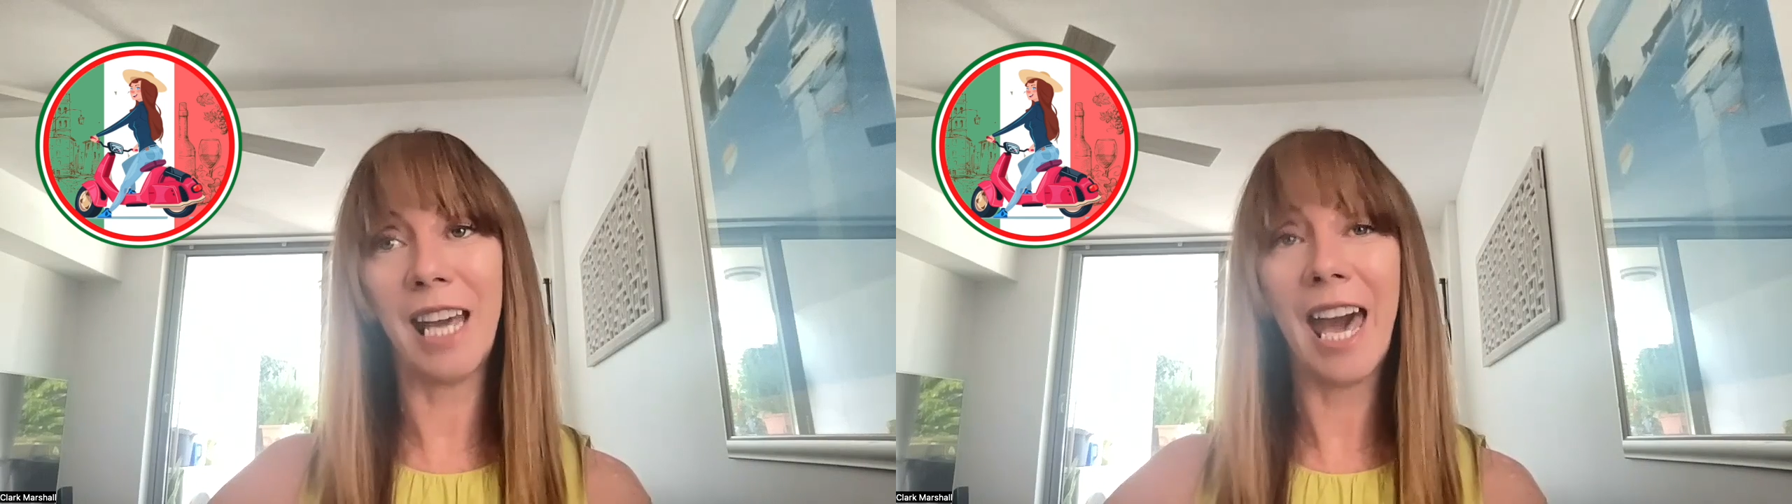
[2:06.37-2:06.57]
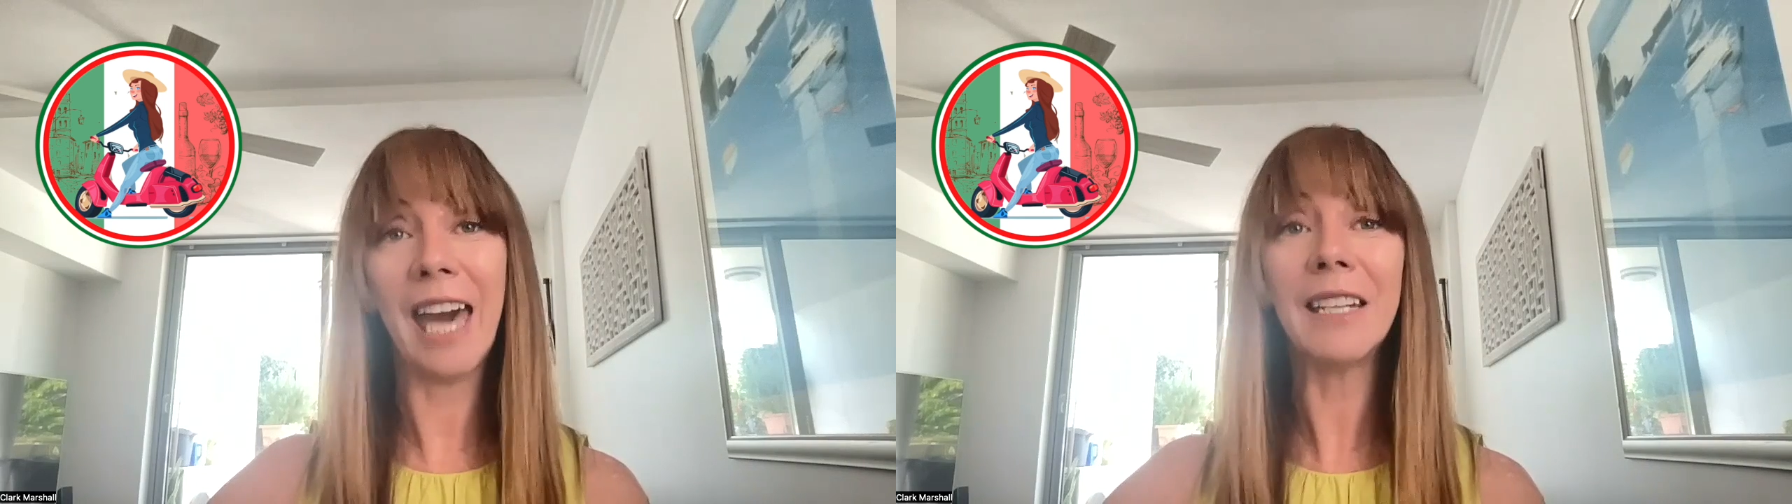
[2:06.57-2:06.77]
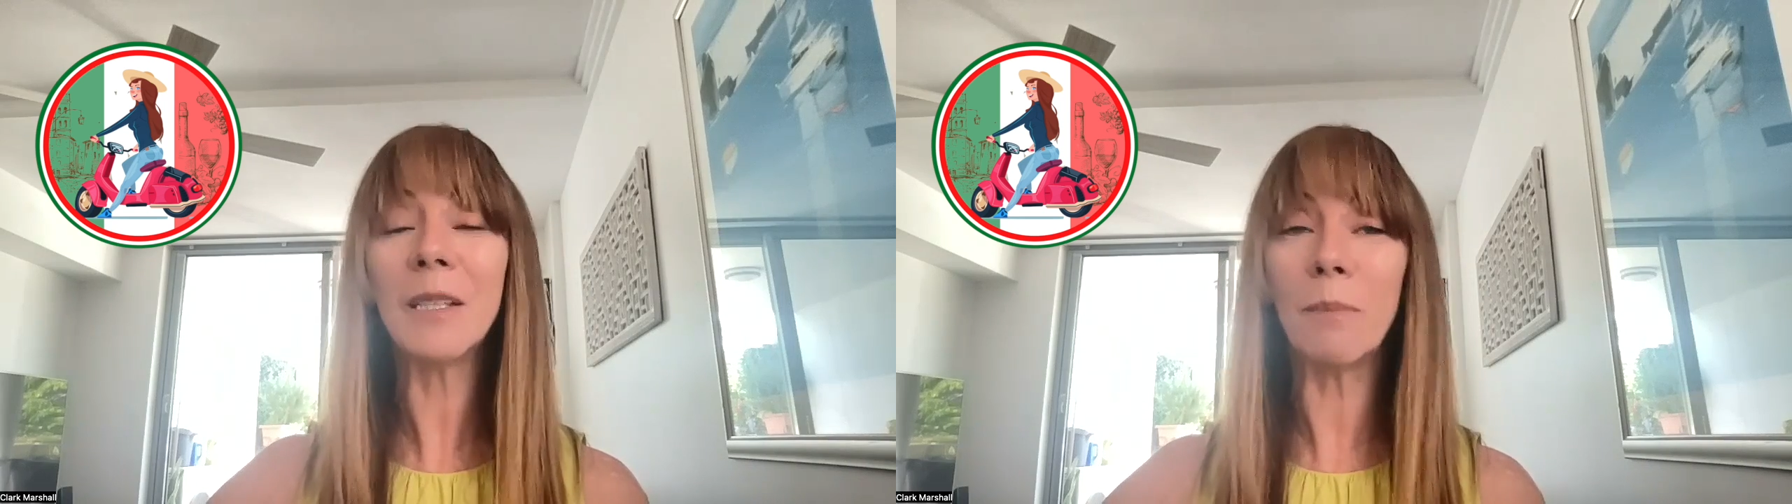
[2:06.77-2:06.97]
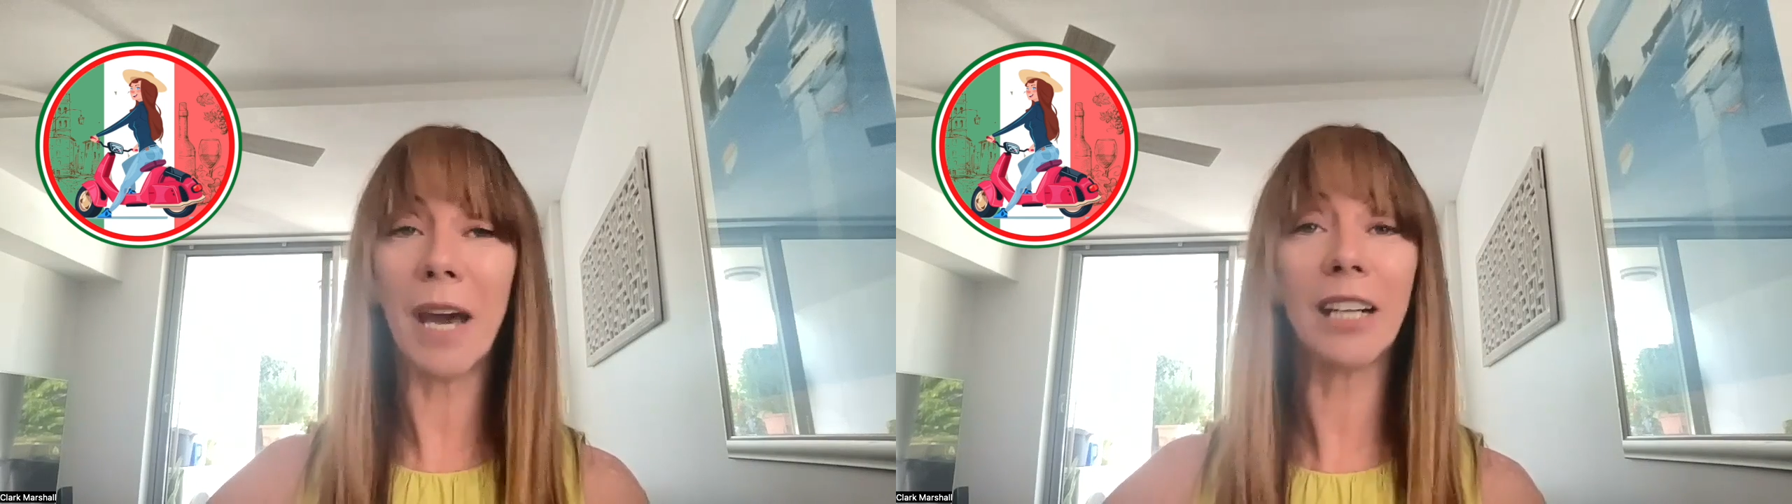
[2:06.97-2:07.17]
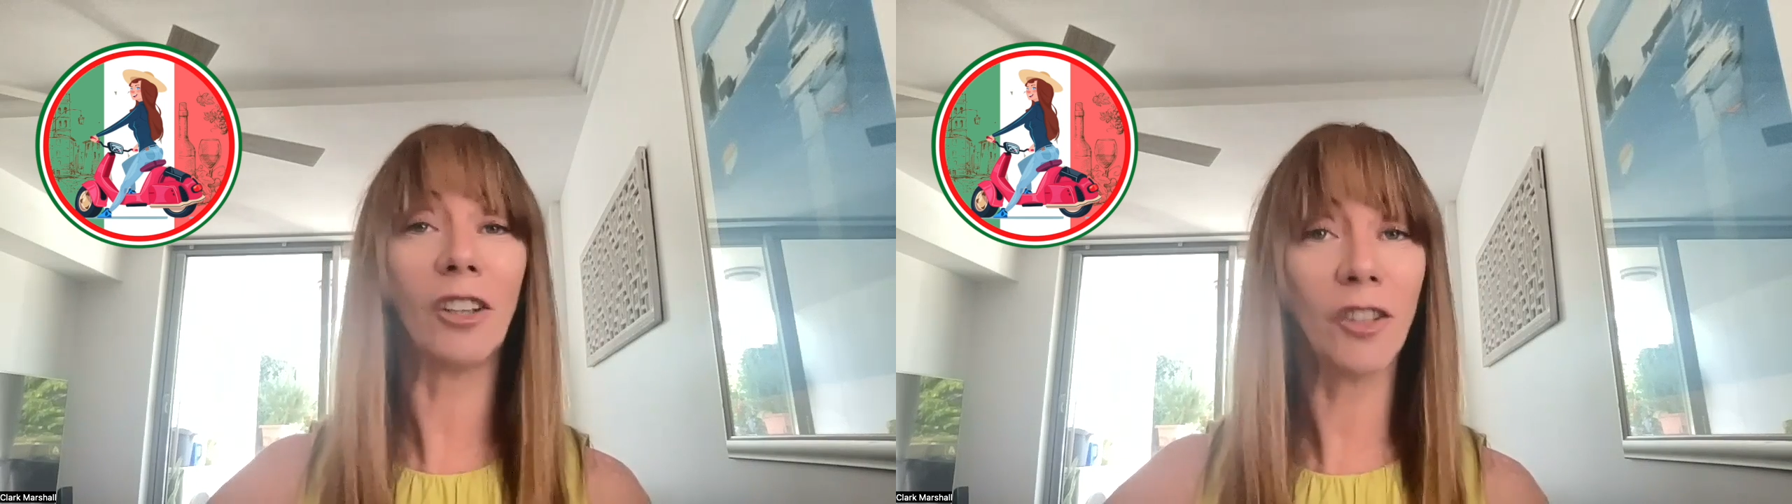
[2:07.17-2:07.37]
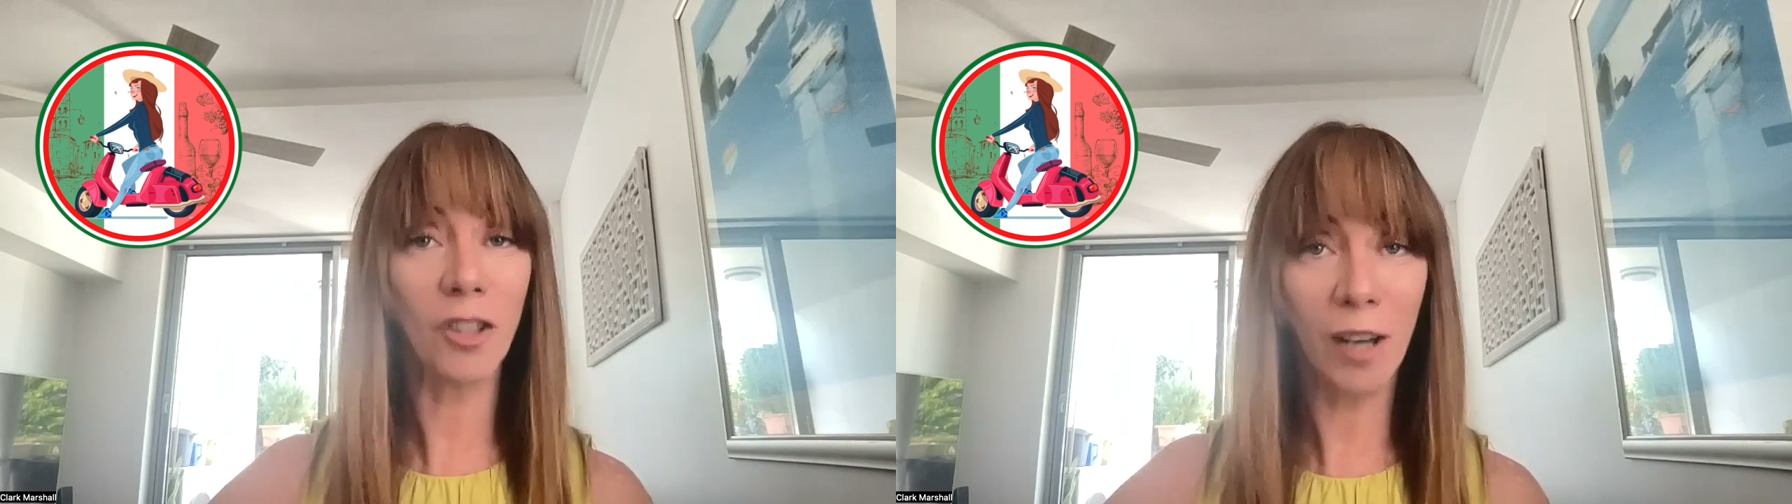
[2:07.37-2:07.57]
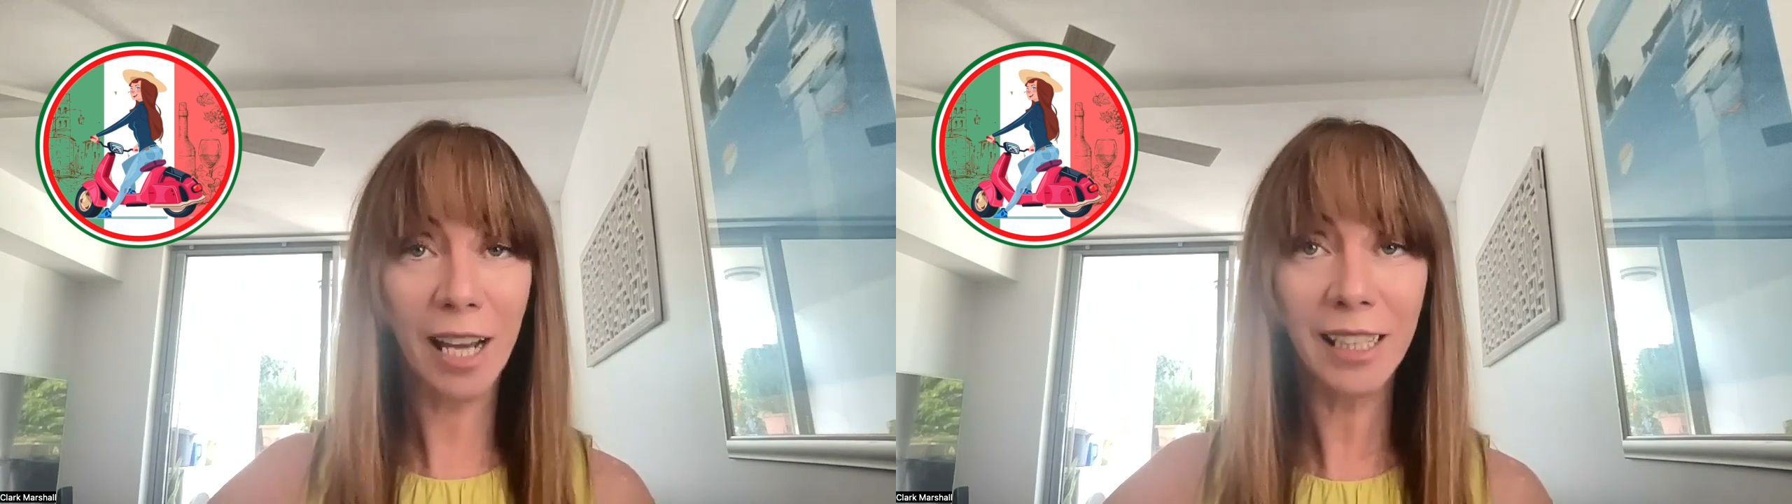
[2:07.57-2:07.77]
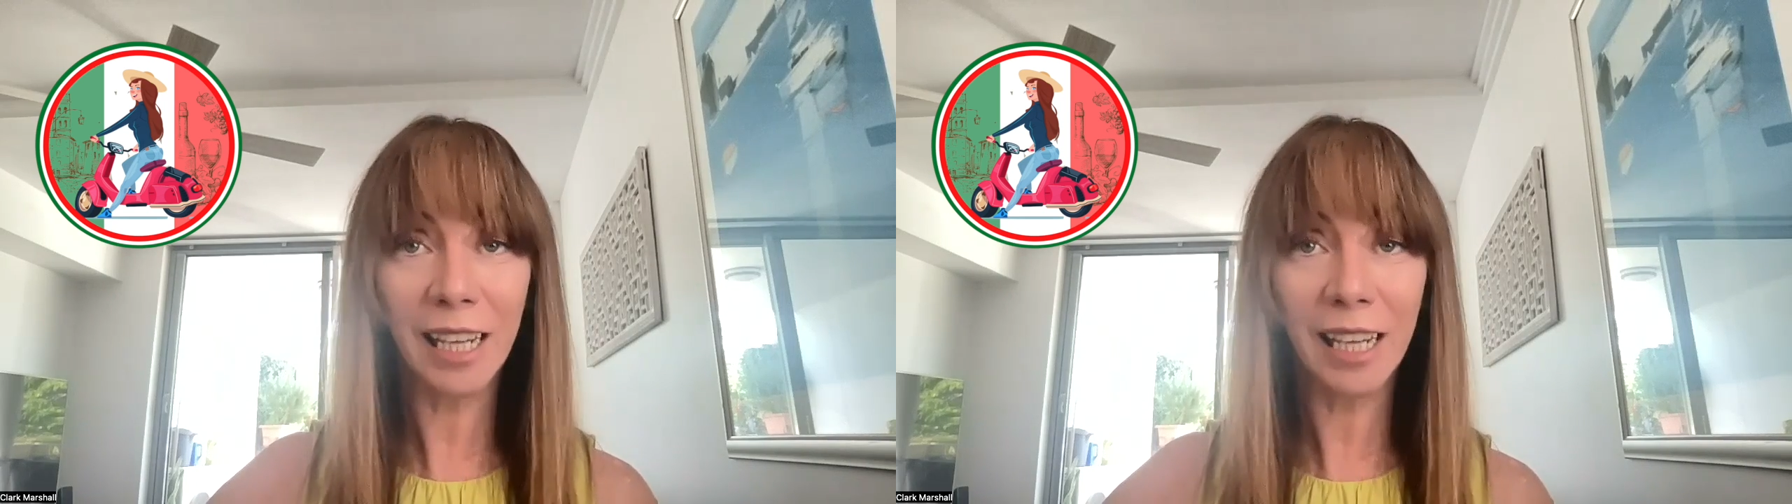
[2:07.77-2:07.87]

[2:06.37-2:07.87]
had us back on track